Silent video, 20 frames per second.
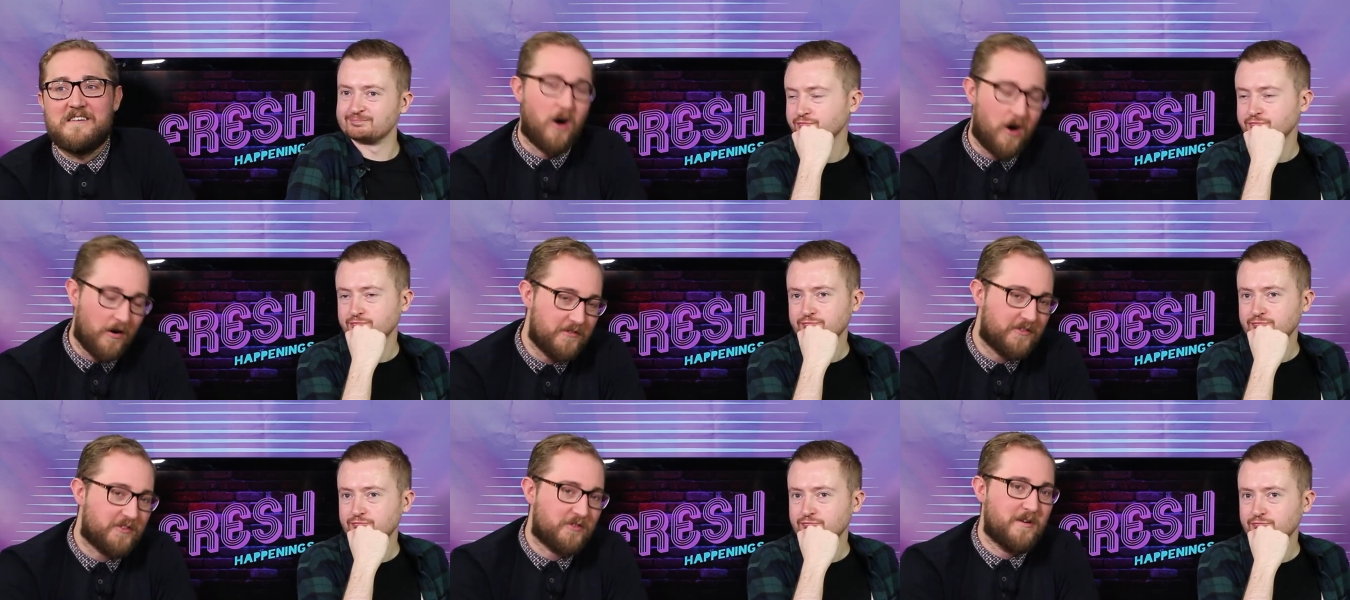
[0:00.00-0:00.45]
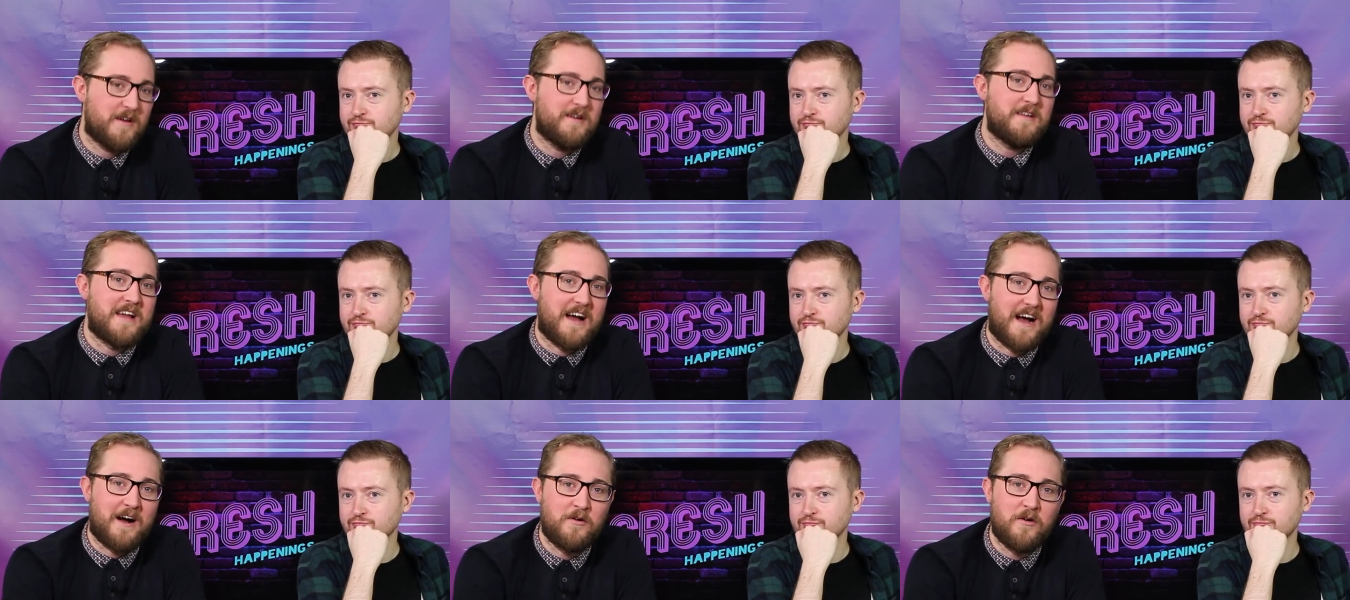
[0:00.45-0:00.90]
Speaker 1: On
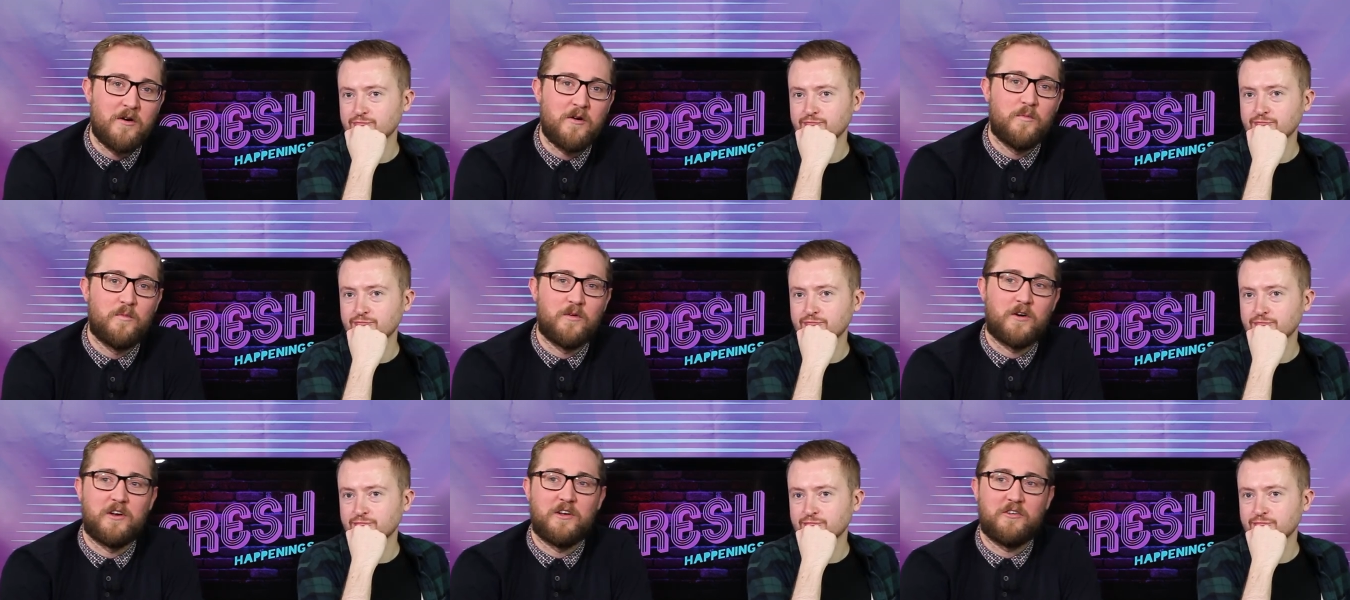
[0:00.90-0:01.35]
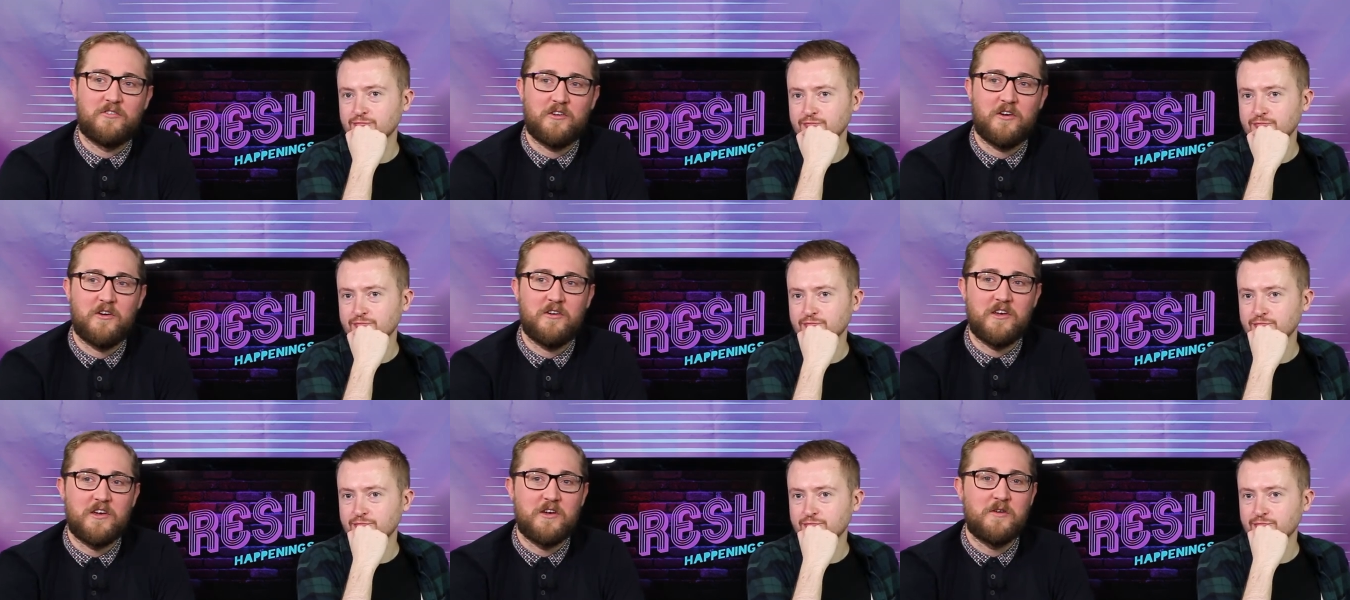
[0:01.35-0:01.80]
screen now, we're going to
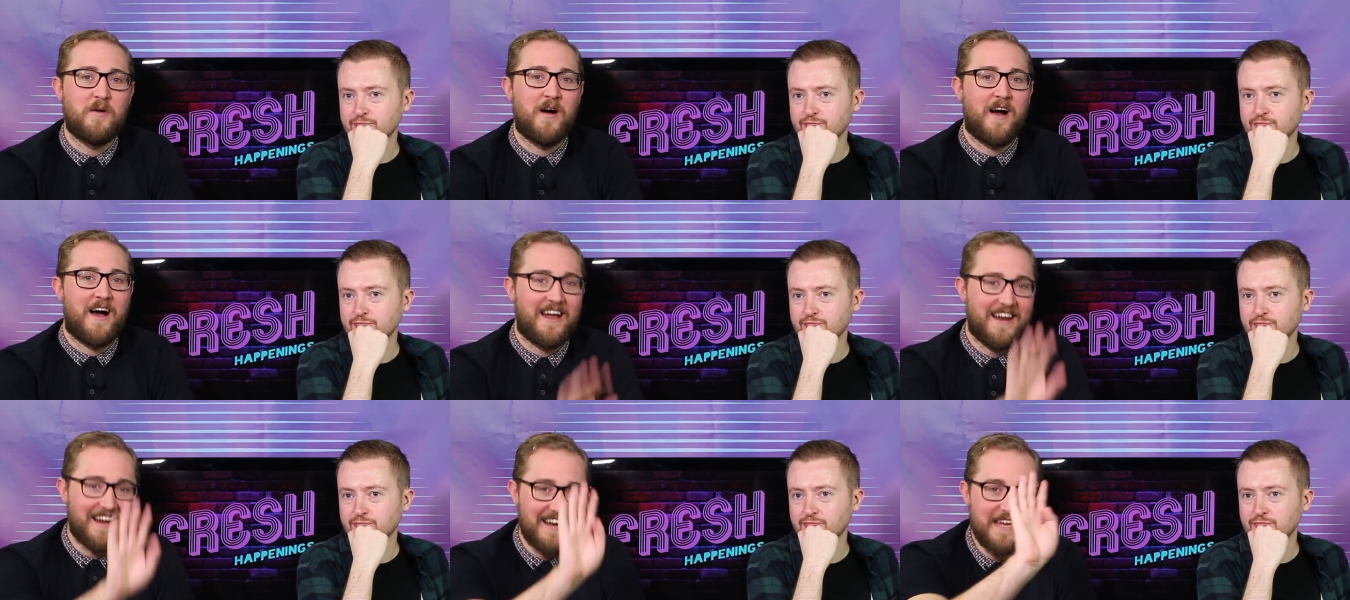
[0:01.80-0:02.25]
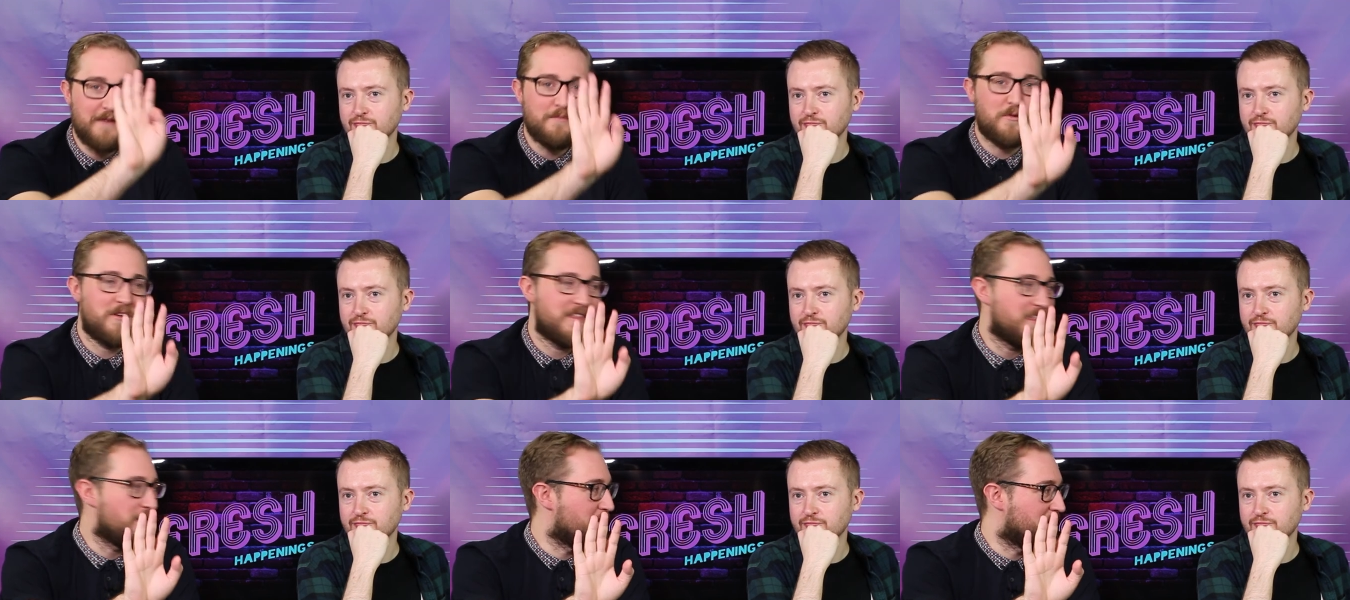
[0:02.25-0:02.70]
show you a
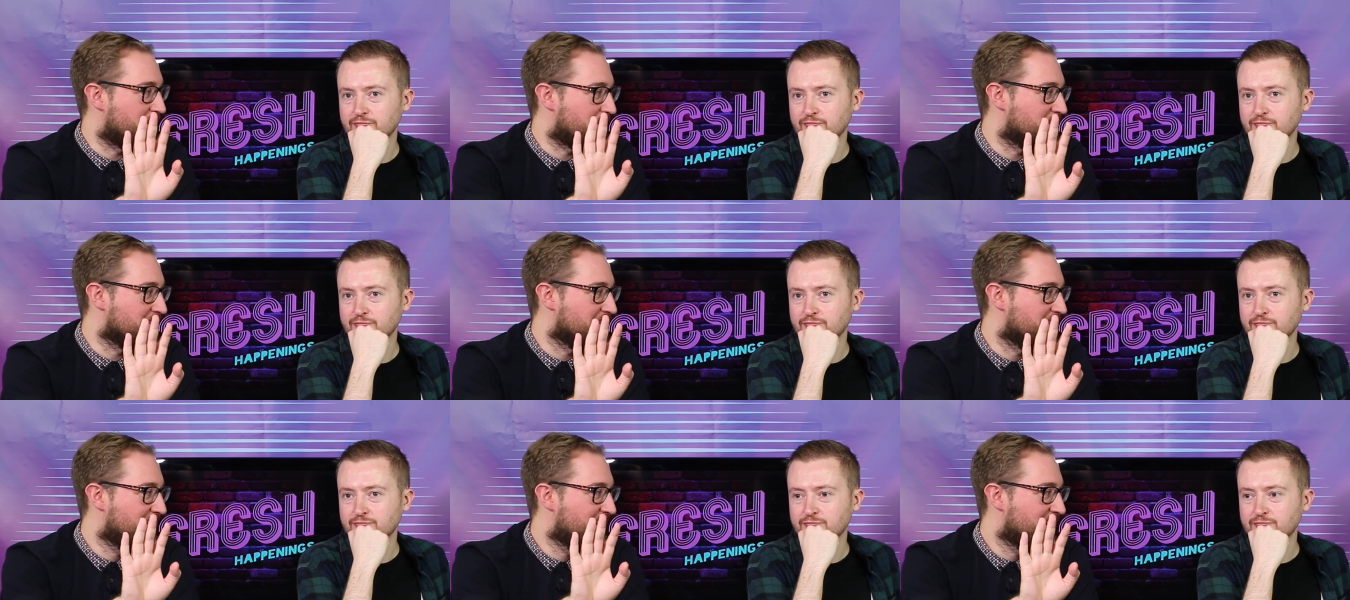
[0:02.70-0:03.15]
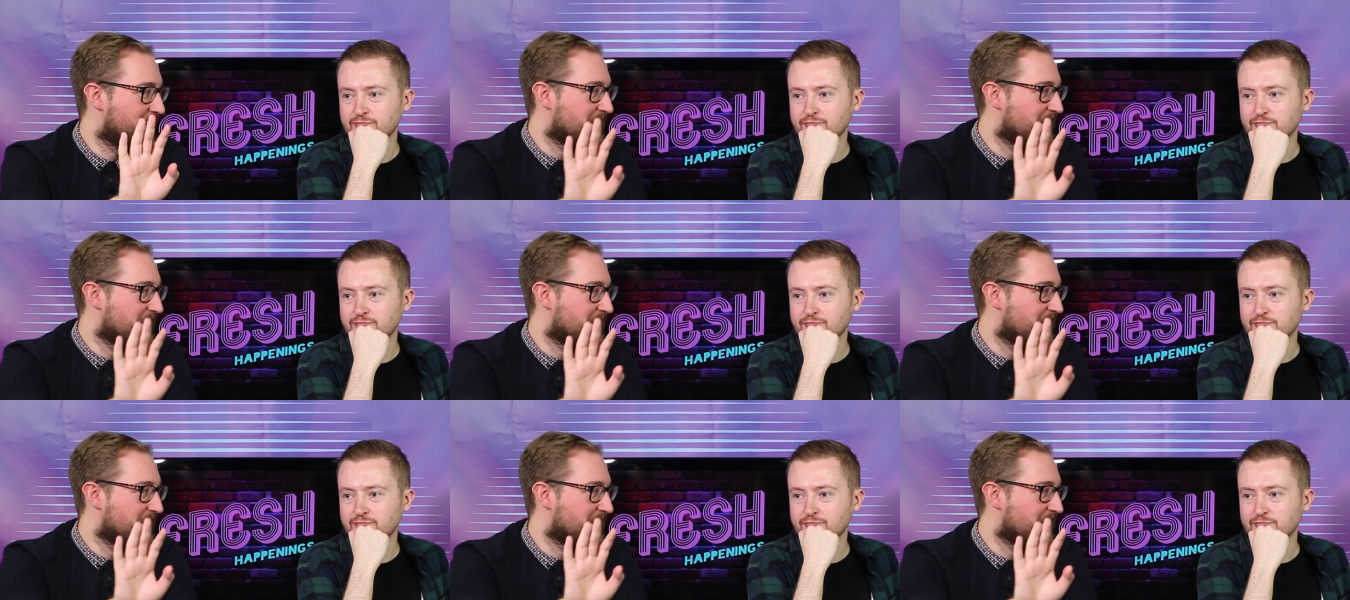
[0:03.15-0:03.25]
lemur in the middle,